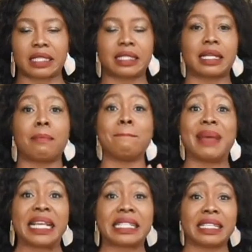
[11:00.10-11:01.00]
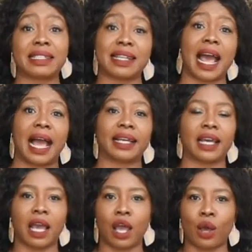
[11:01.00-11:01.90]
and it's an amazing snack
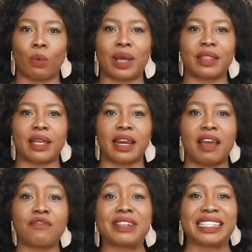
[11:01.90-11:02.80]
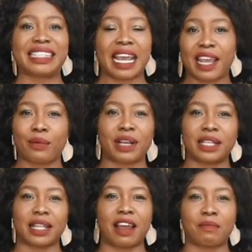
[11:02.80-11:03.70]
with an everyday
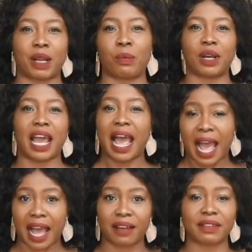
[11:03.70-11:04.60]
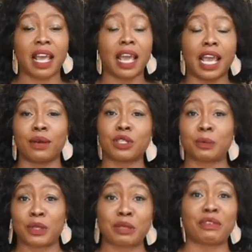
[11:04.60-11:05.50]
ingredient that everybody would have. It was
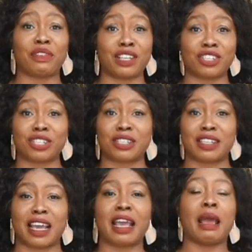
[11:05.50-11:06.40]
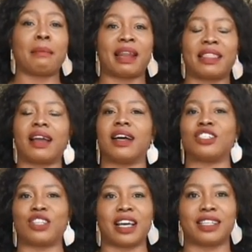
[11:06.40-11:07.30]
supposed to be featured today, but I think I'll
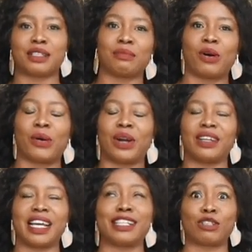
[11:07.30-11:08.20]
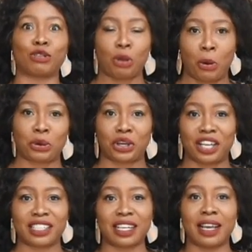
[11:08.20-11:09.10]
do that tomorrow. It's so
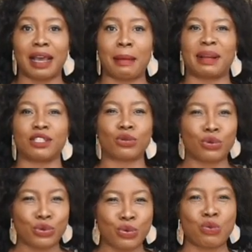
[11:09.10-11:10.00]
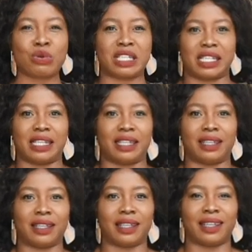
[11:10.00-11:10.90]
good, but it's so naughty.
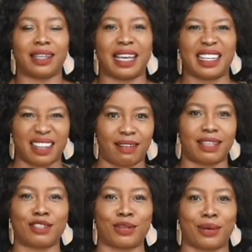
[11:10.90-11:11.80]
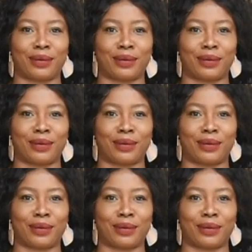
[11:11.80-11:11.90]
They're nice though.